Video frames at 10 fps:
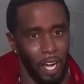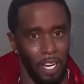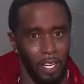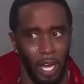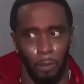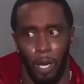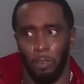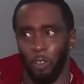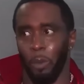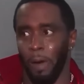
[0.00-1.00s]
According to
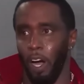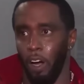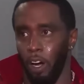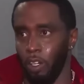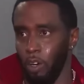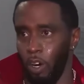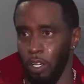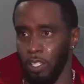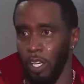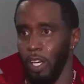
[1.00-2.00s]
Cassie, they handled
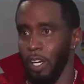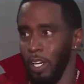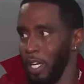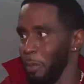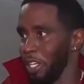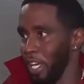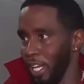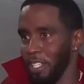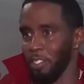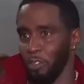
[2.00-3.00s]
everything. Hotel
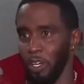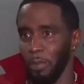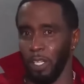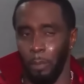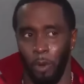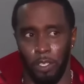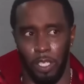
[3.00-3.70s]
bookings, supplies,